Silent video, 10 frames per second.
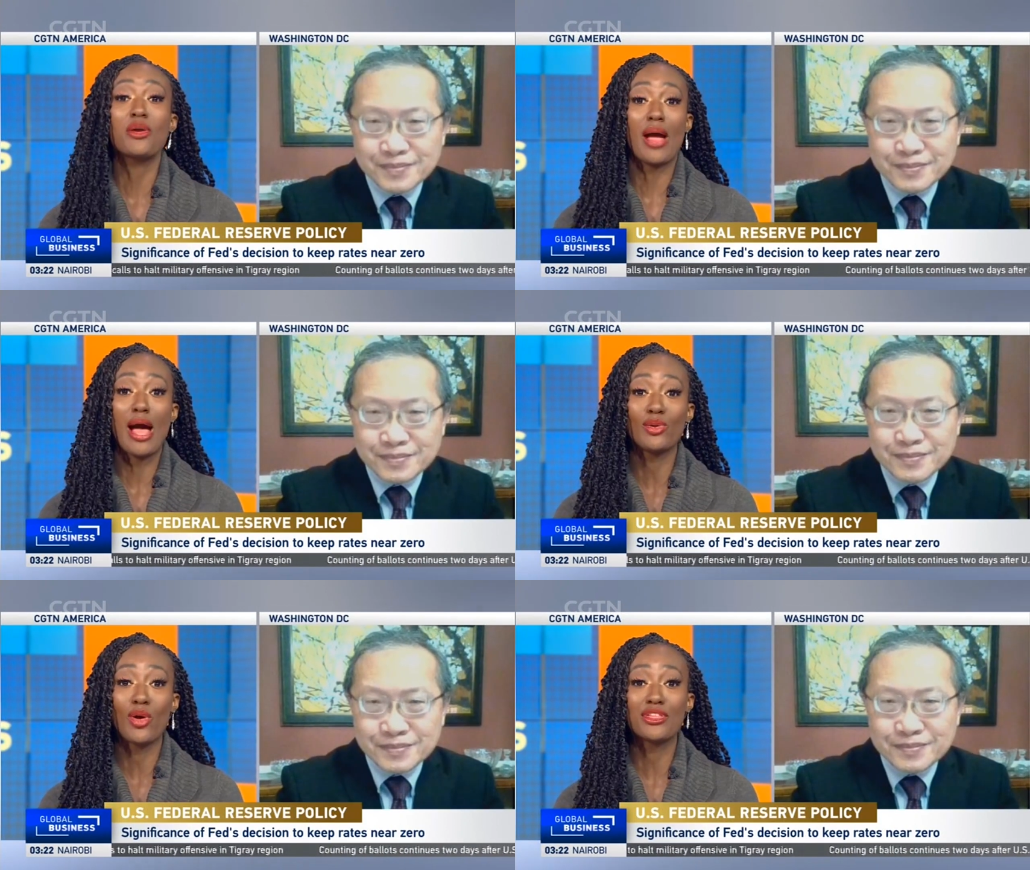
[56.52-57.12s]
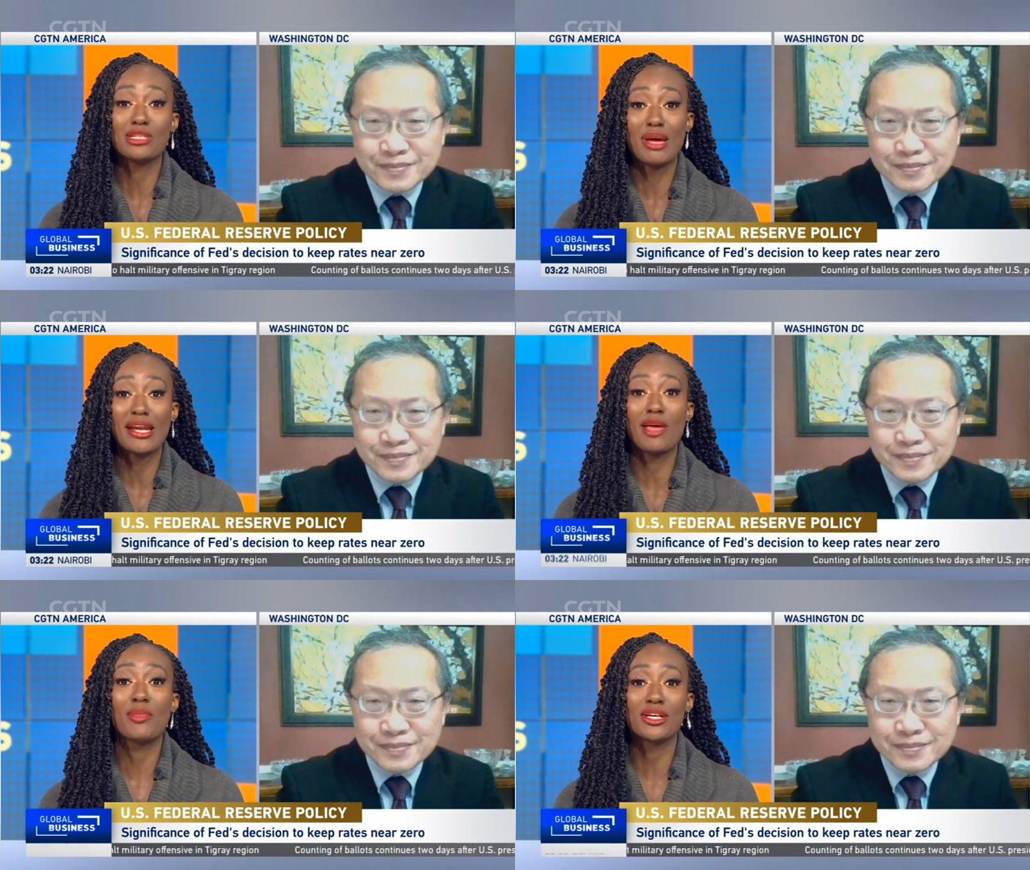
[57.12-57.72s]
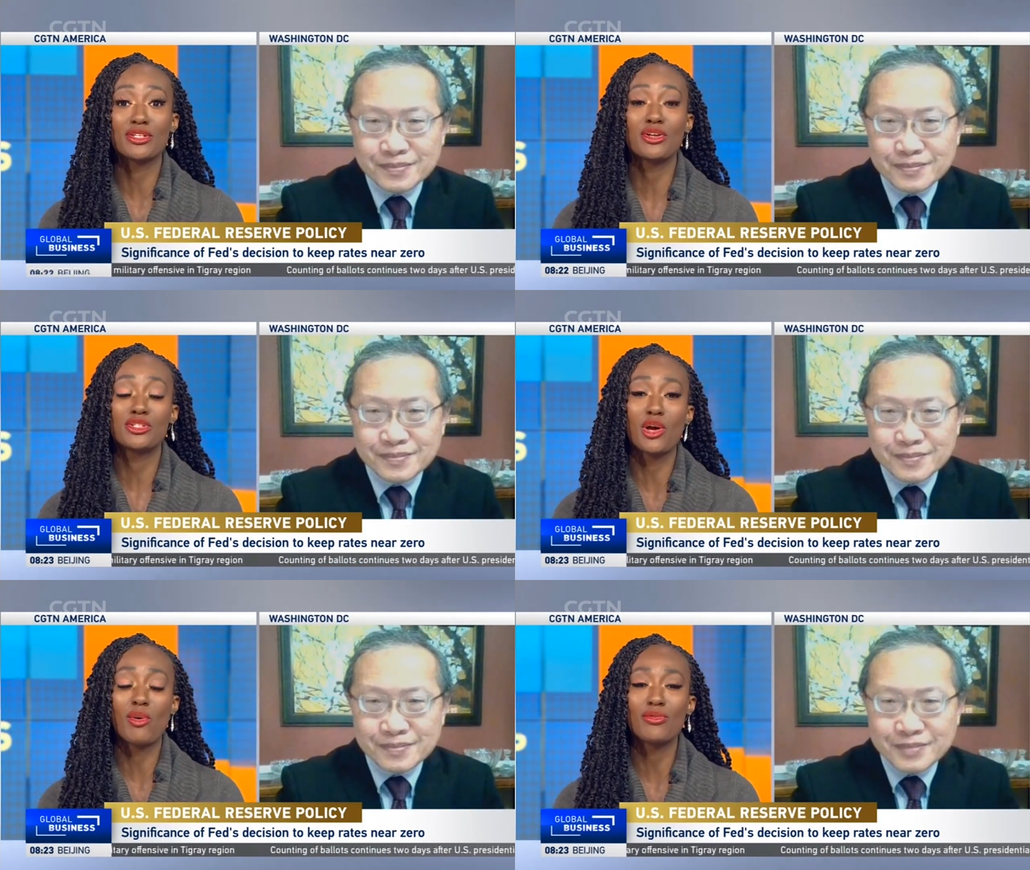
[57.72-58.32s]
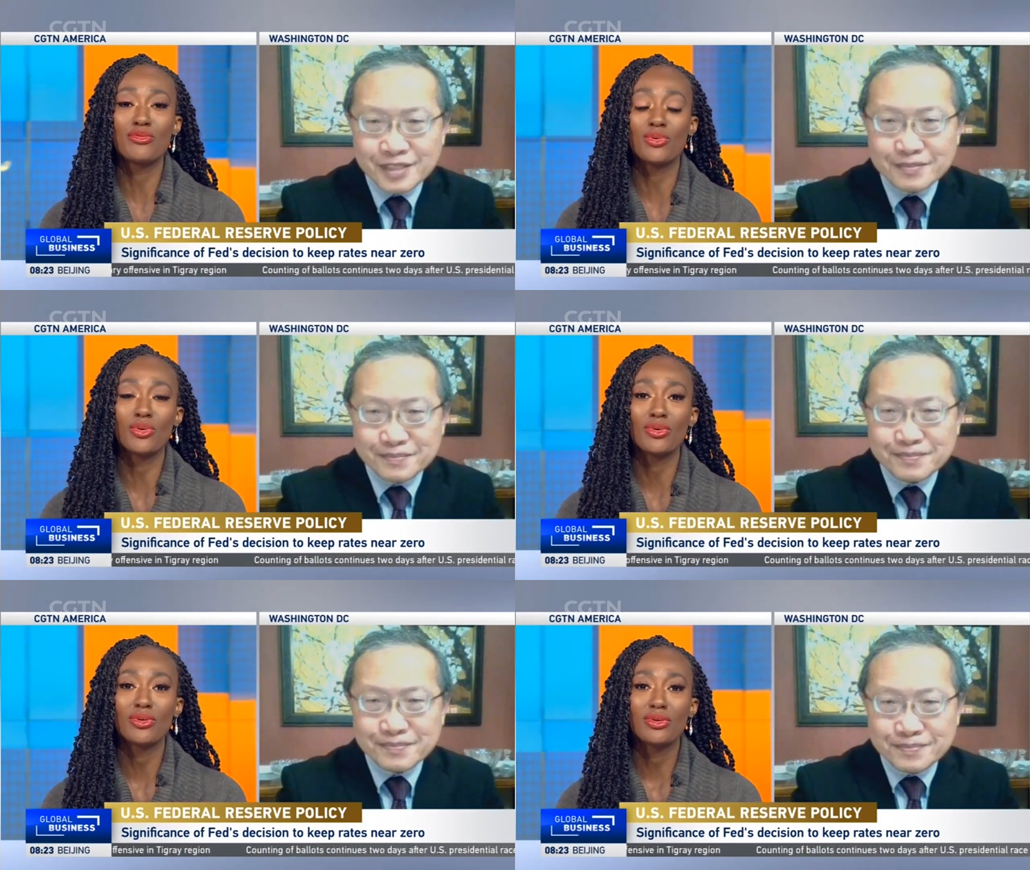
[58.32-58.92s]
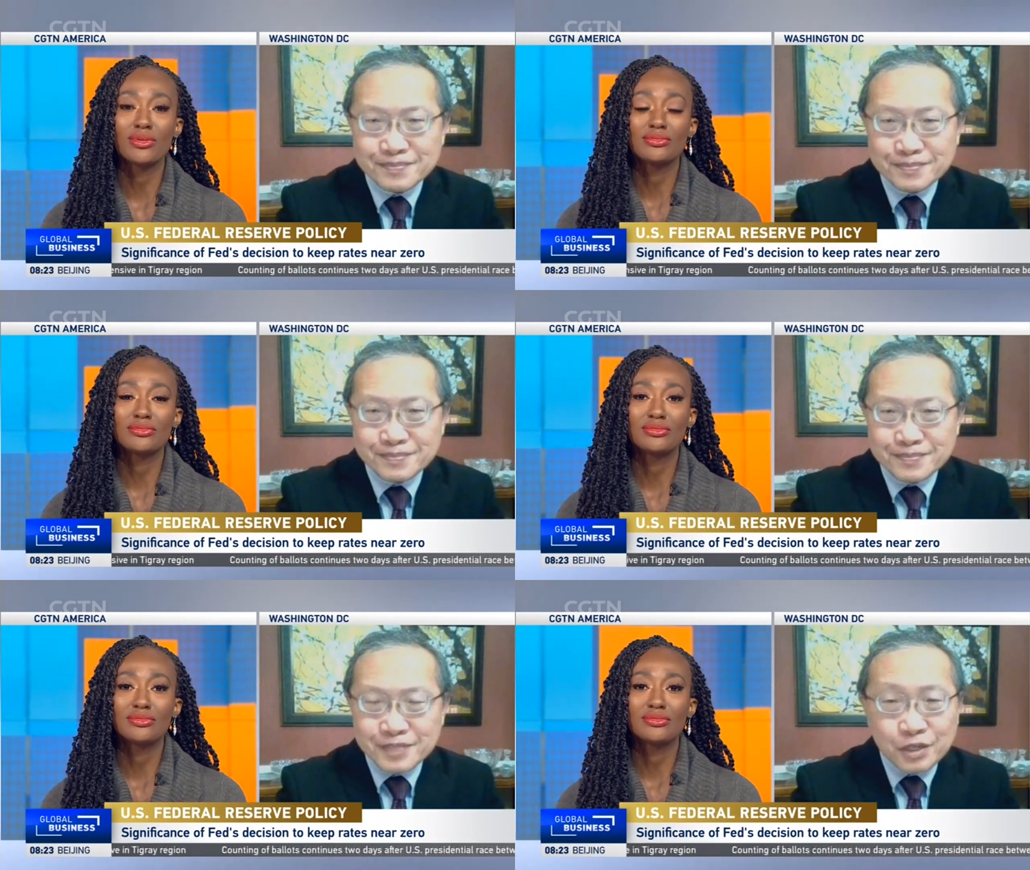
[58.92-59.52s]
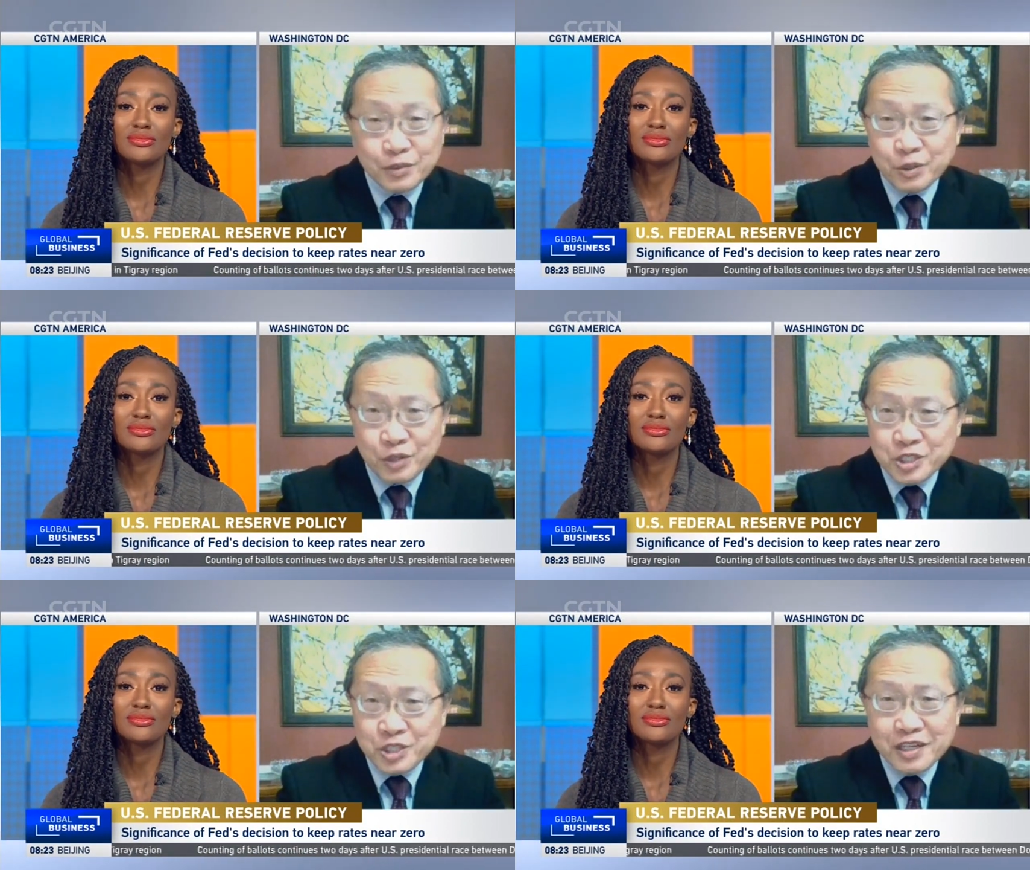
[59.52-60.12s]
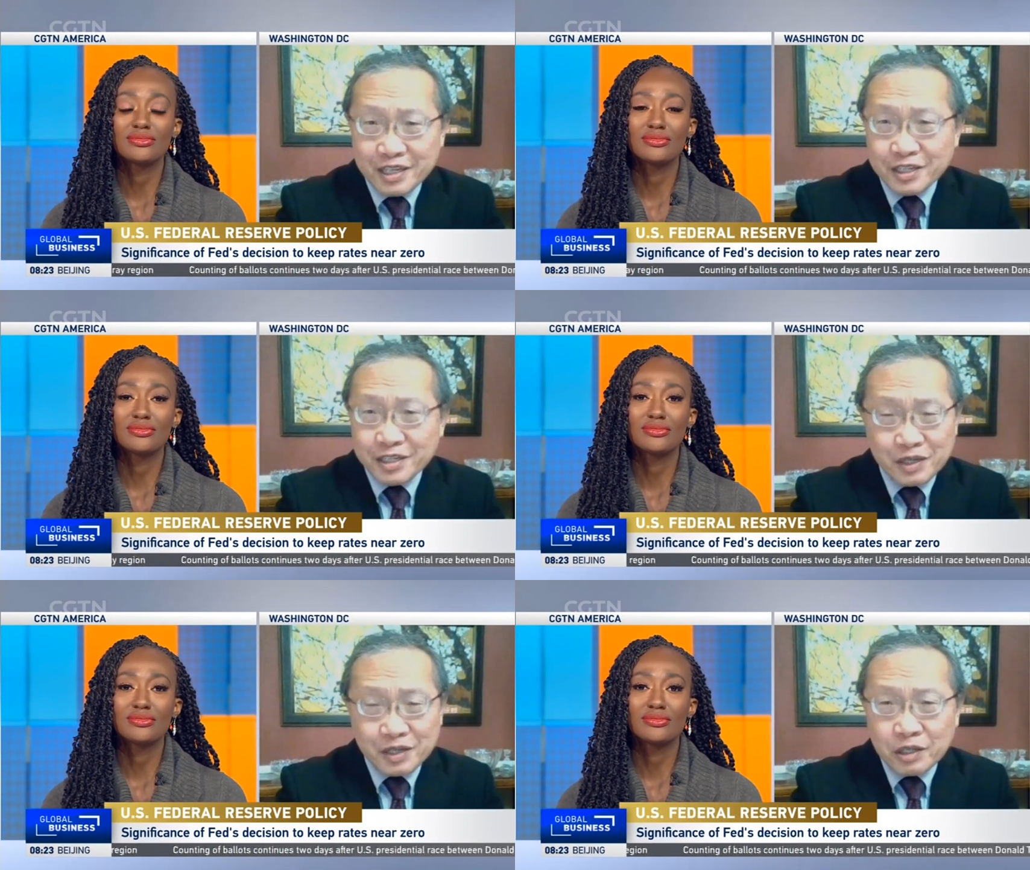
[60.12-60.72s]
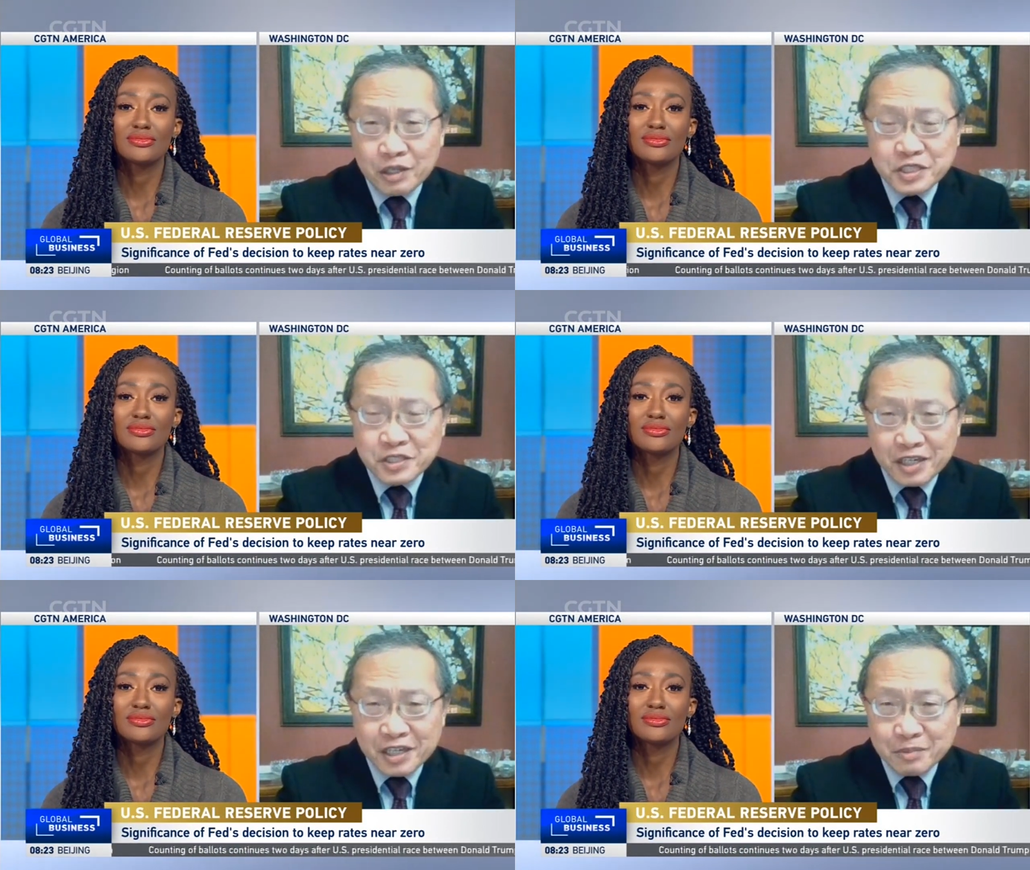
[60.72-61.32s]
Speaker 1: know how long this pandemic is going to go on for?
Speaker 2: Great question. You know, all of us economists